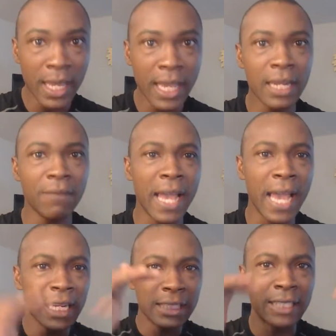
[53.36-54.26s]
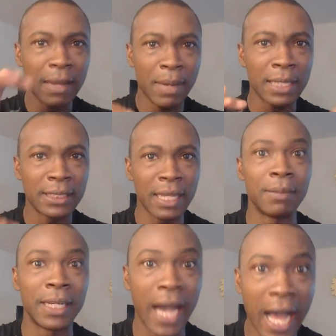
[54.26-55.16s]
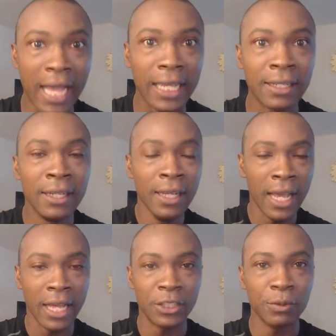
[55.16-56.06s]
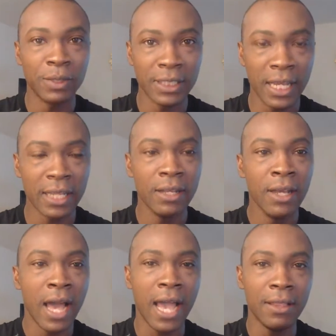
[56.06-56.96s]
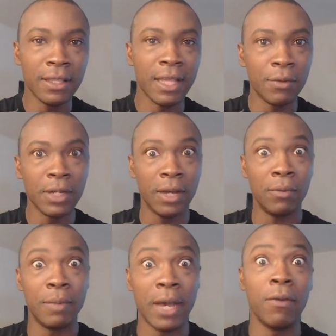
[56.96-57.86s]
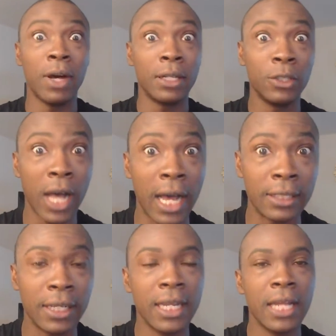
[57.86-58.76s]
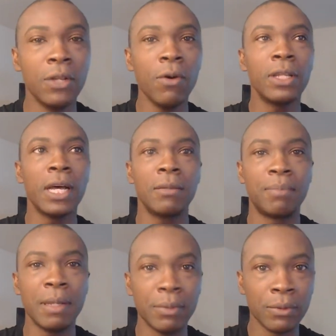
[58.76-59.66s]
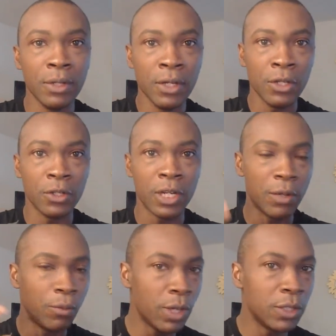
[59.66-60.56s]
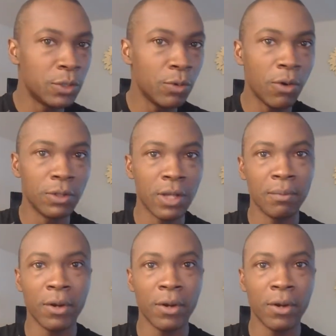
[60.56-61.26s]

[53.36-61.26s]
And if I had a step-by-step guide, as you would say, I think that would have helped me out a lot. And I know a lot of people, they want to do online